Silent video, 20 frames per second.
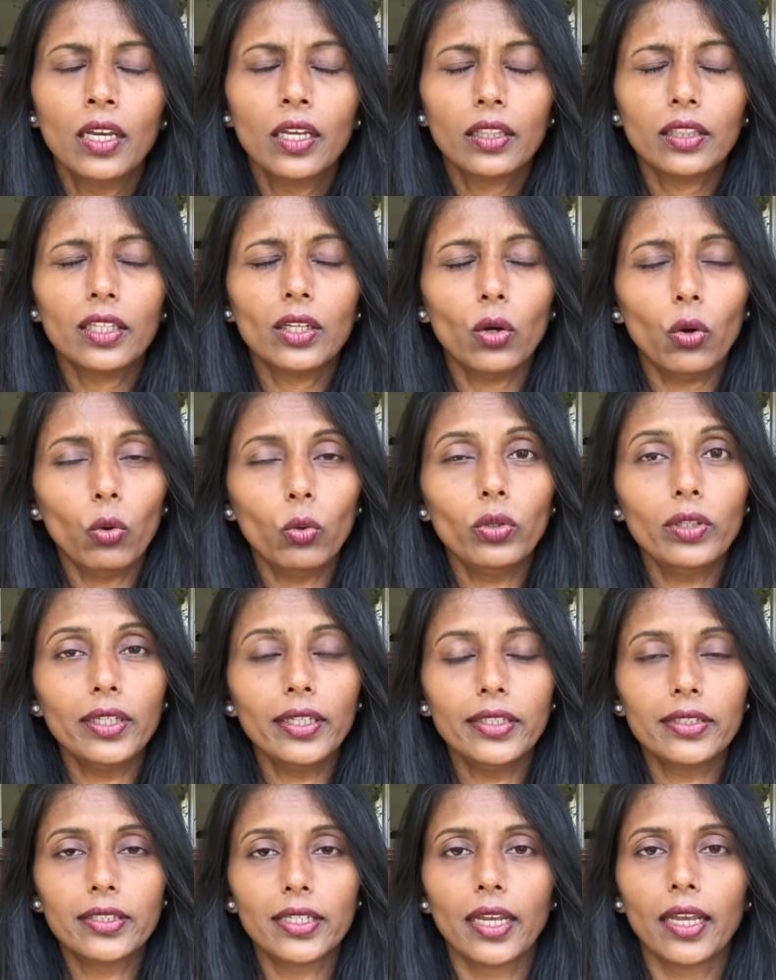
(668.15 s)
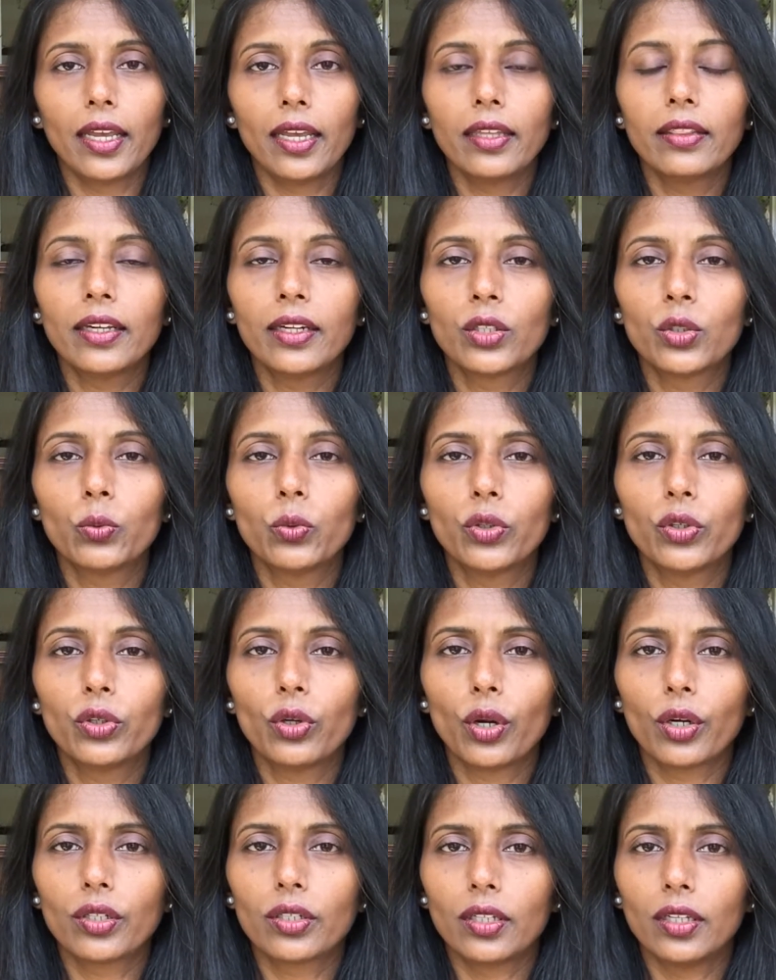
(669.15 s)
The only day that you would
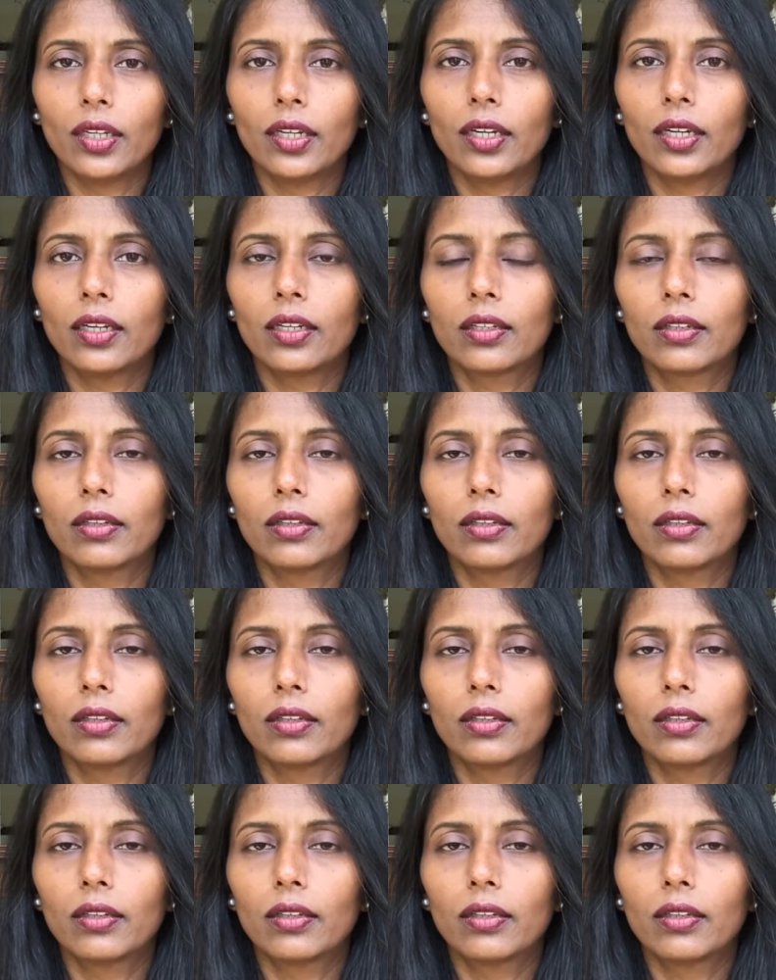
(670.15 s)
not eat